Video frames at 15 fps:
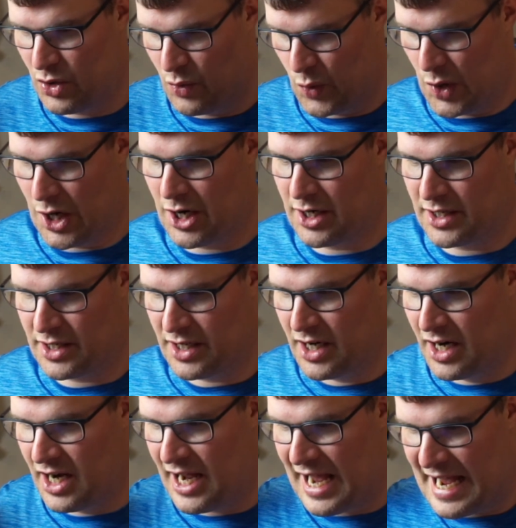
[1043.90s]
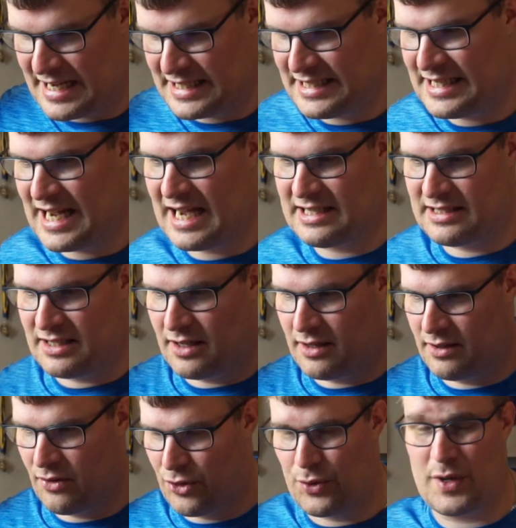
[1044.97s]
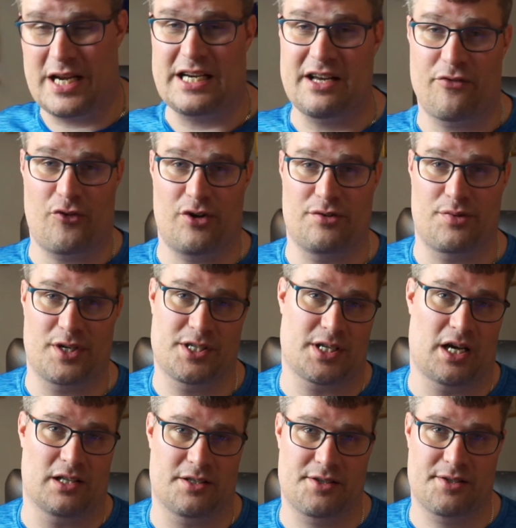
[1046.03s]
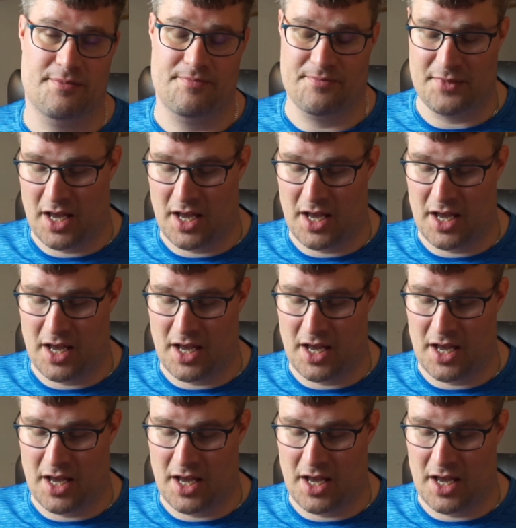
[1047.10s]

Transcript: the work and get three different results.